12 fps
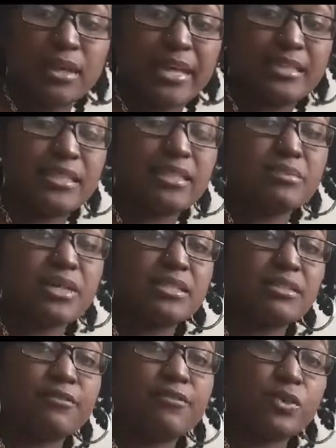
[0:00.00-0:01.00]
at 6 months,
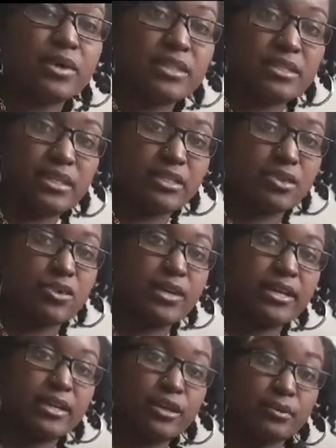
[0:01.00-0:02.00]
the focus is on
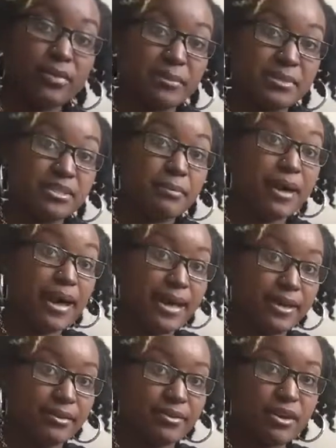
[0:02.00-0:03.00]
getting your baby some
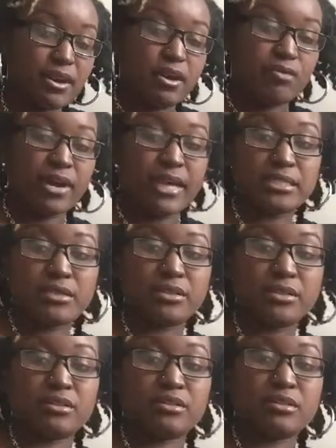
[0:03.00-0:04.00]
iron, right? So
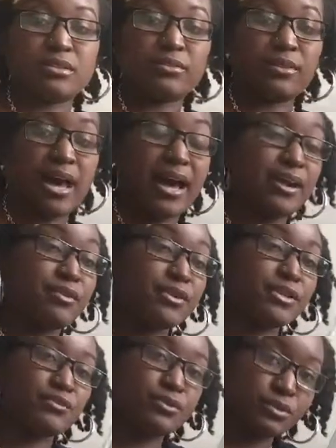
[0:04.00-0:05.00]
there's
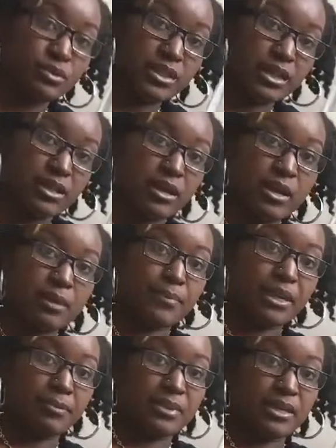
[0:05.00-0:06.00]
iron-rich foods that
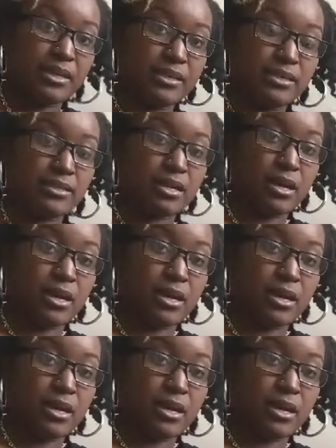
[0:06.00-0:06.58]
baby is